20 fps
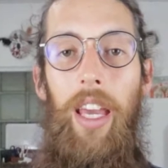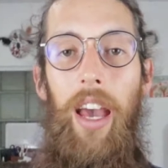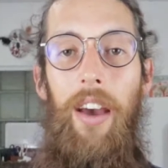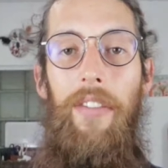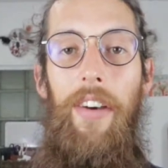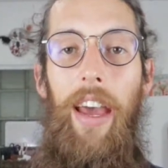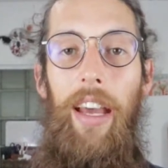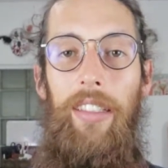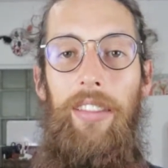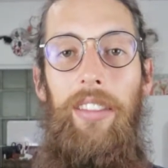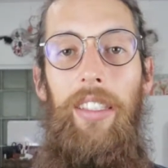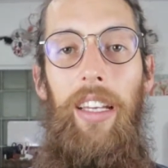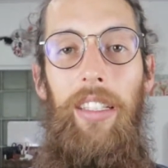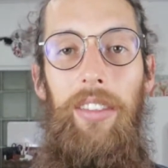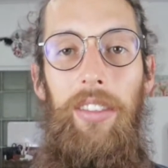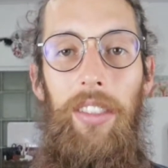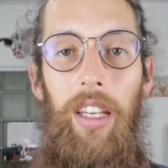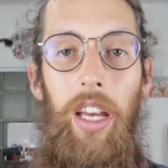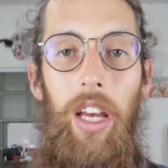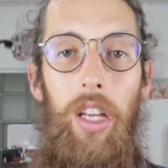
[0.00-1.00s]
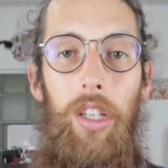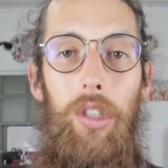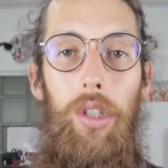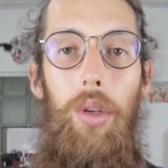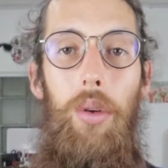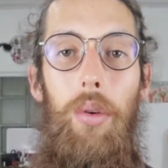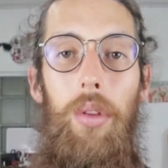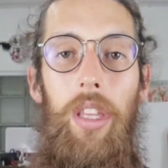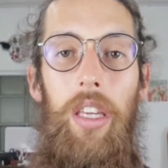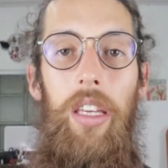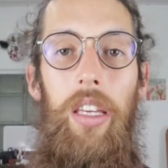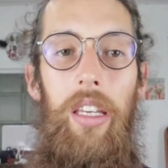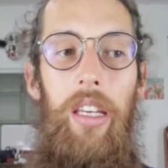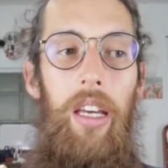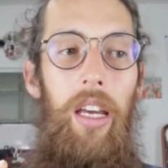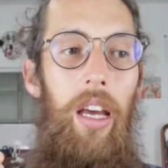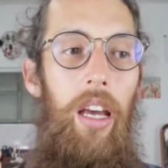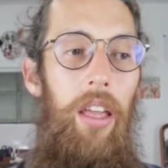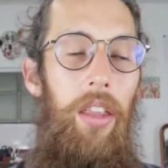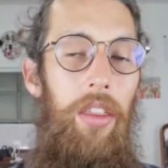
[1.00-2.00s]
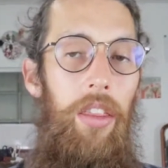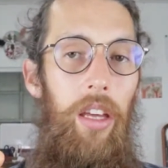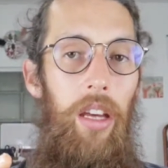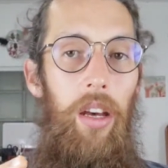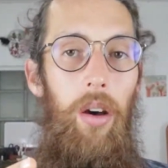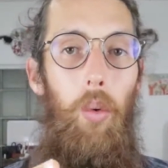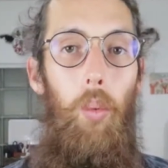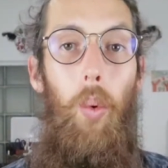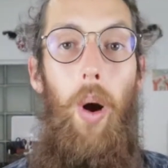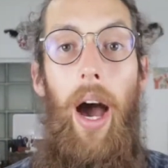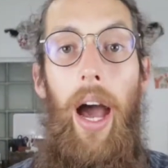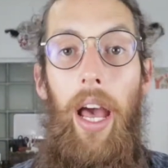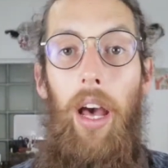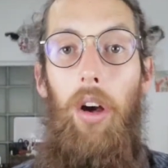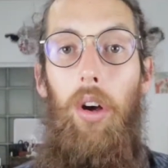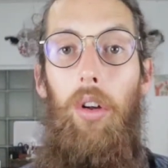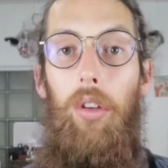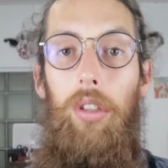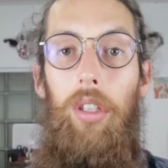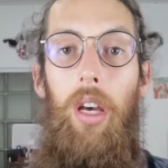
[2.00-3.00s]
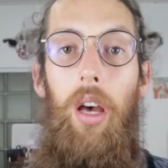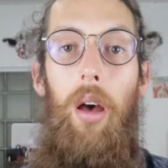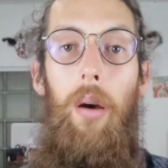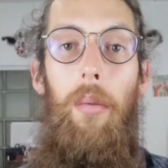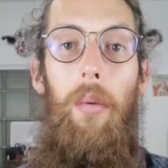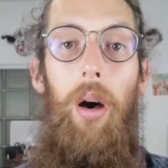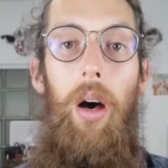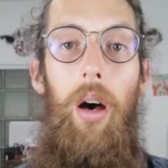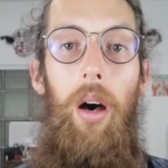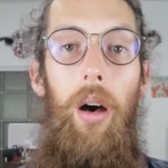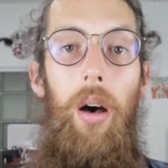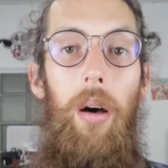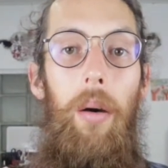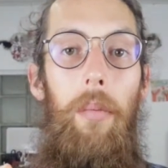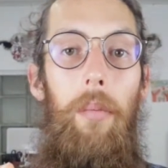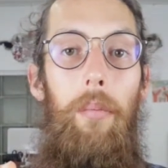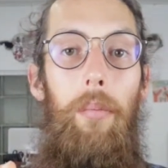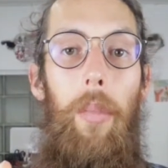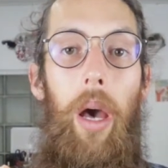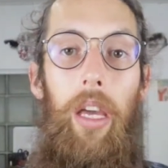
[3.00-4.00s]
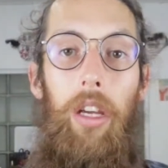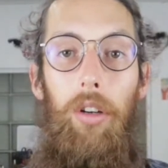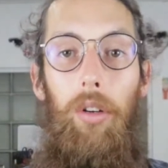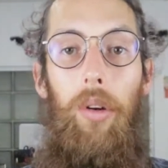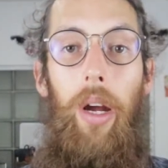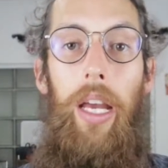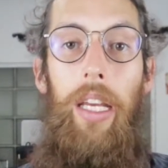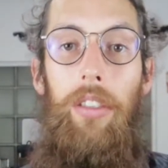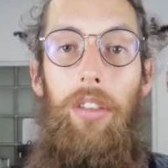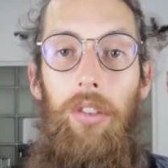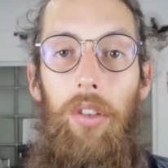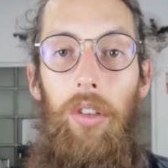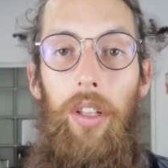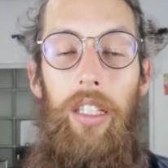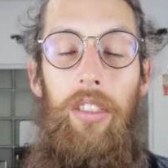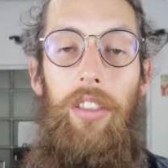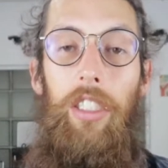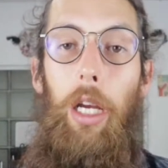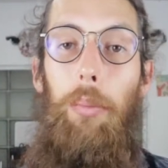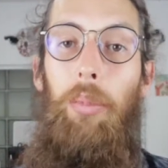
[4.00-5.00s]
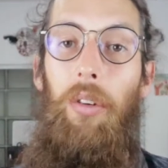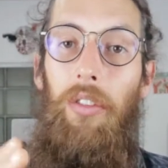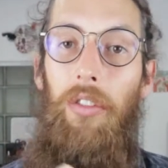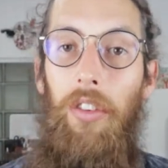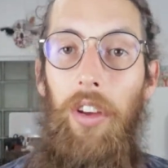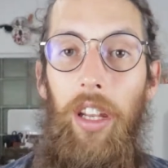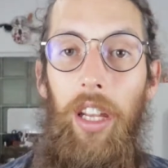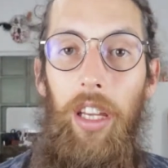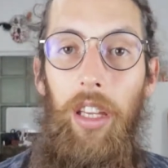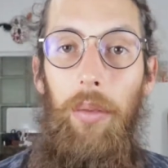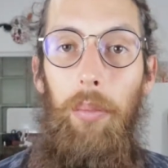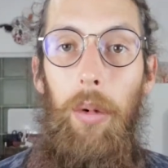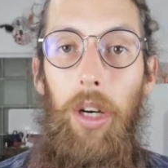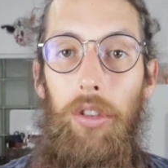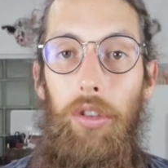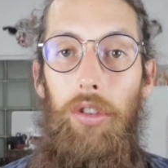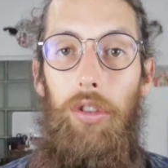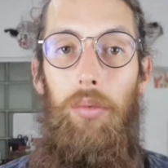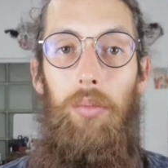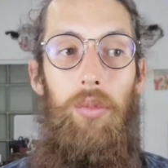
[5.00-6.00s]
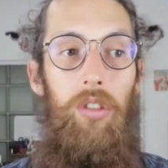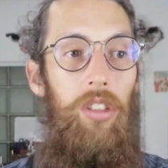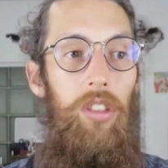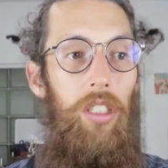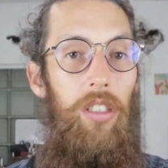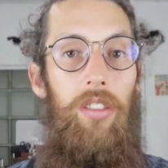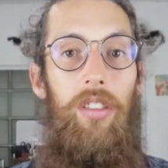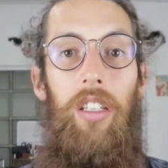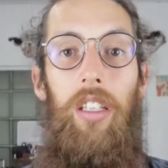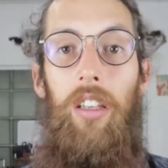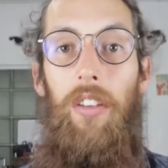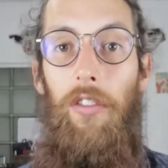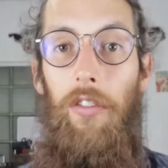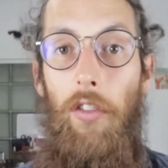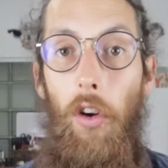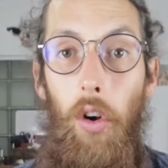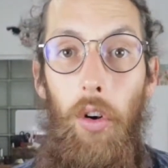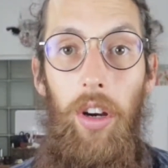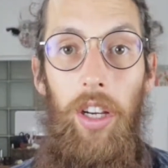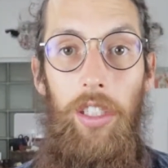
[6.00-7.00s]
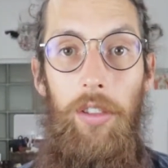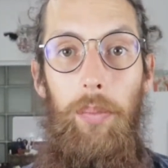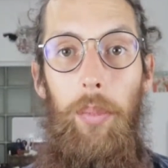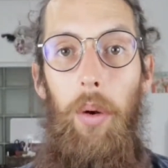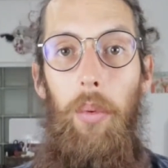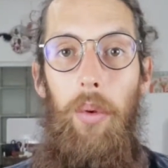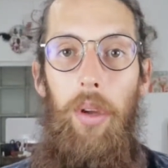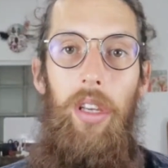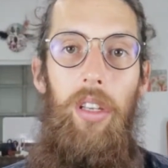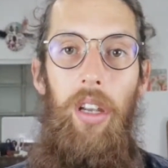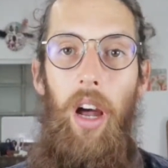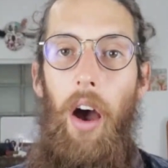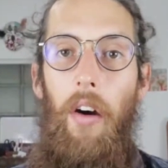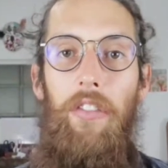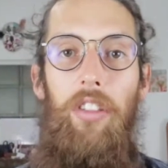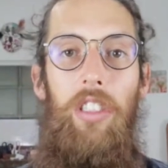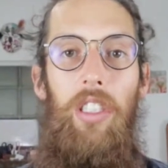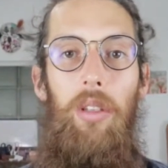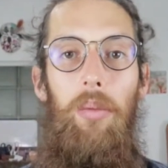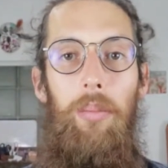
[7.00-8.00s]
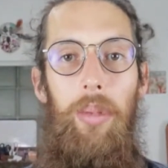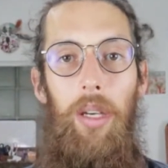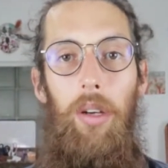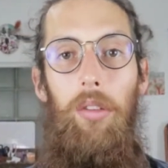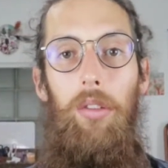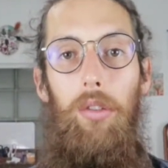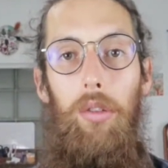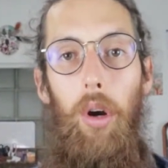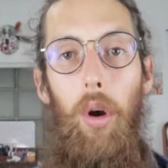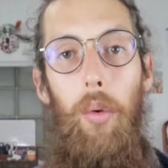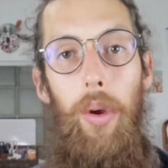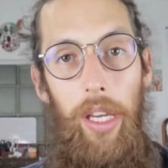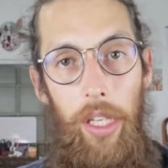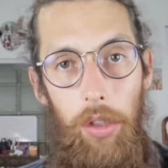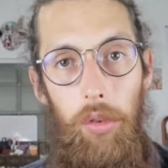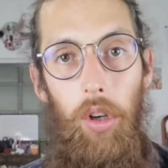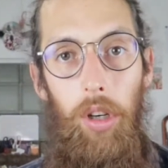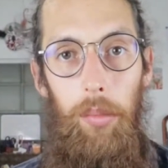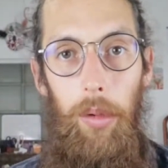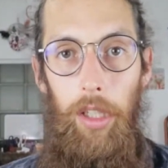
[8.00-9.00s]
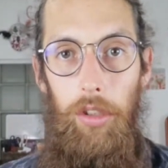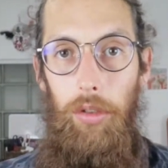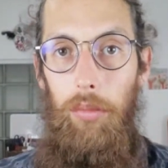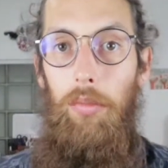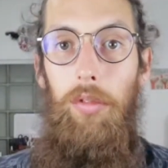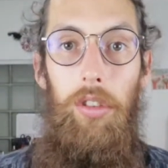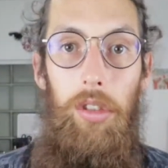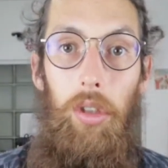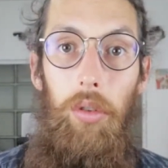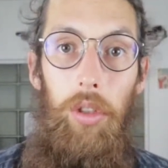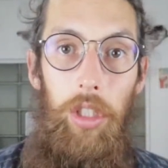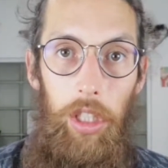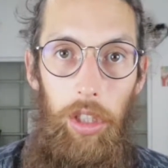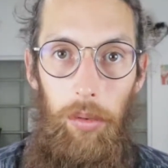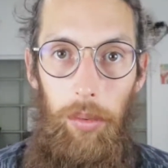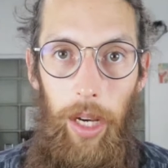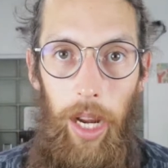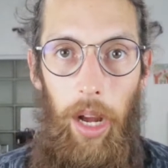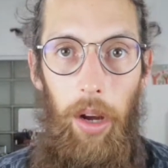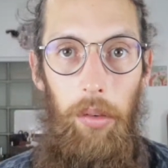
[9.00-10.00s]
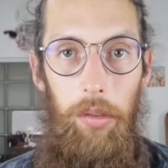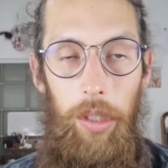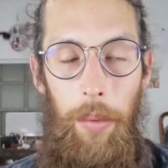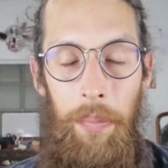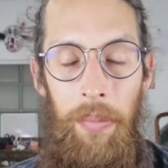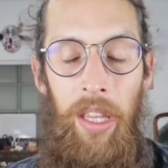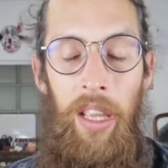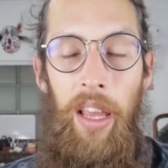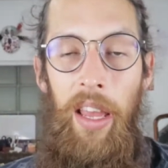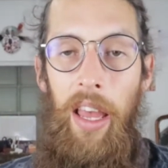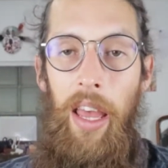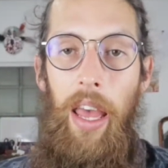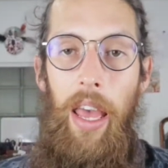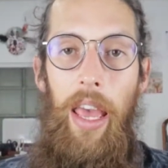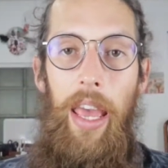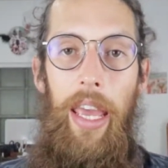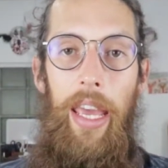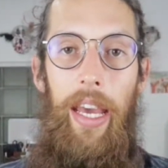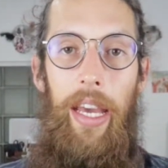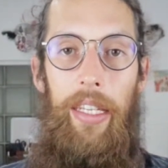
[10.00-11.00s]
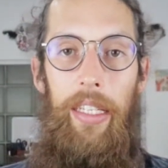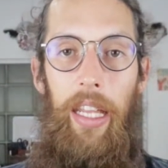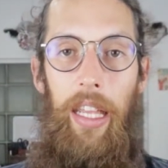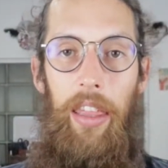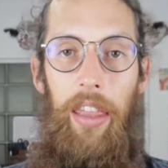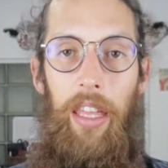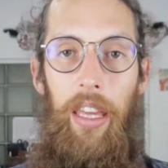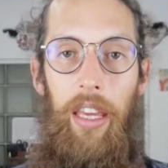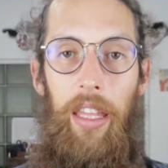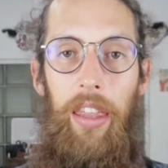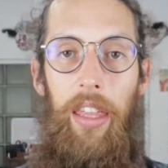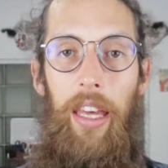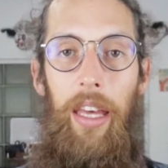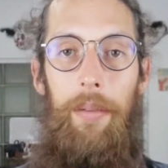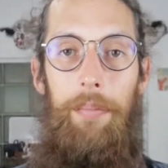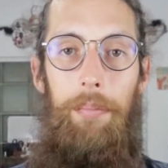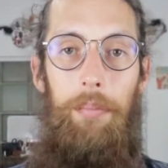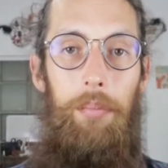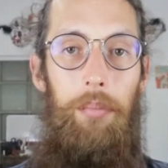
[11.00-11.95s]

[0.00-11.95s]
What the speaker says: have access to the wild mycorrhizal and saprophytic mushrooms just in the forest, but we'd obviously be able to grow indoor mushrooms, year round. And I think that